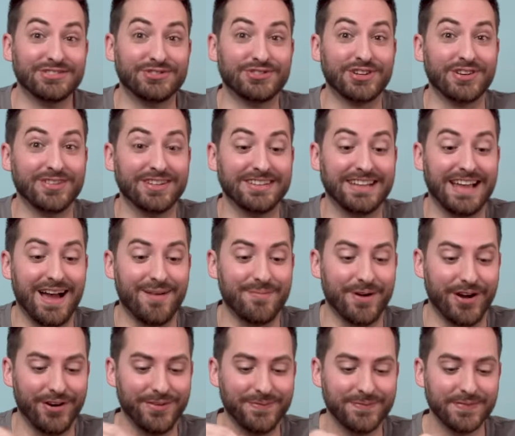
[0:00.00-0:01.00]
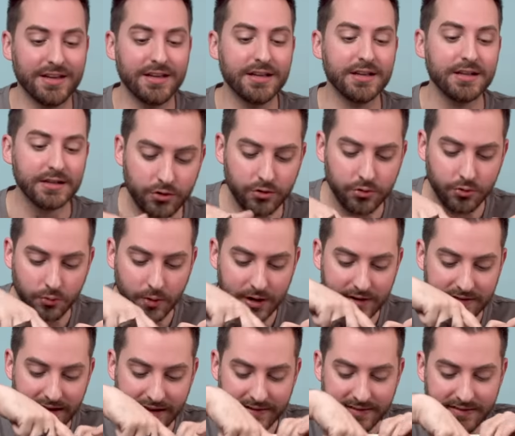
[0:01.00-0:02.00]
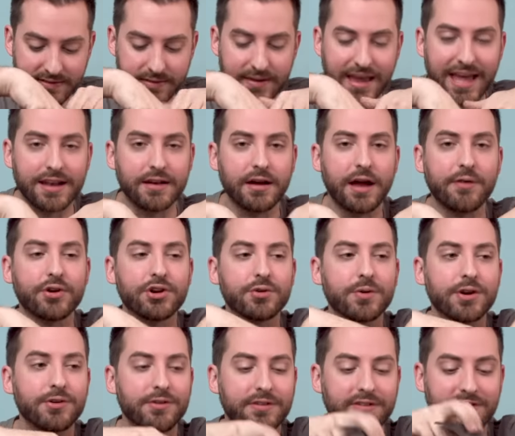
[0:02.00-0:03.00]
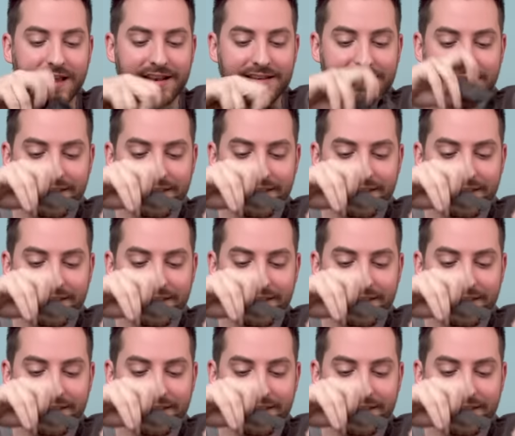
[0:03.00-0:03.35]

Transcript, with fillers: From Le Labo. Ooh, what is that scent? I wonder what her scent